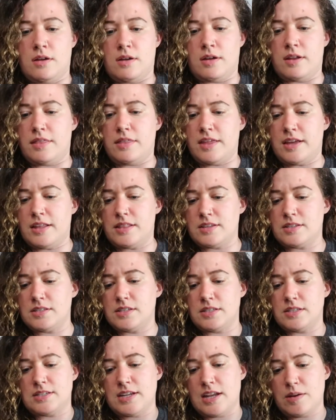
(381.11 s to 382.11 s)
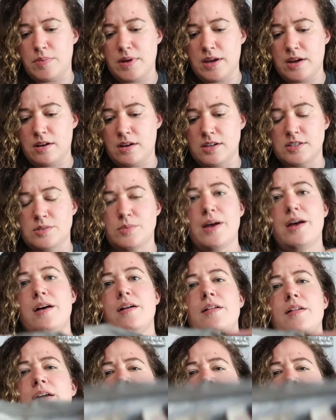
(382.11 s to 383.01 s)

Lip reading: I think this is Ted Baker as well.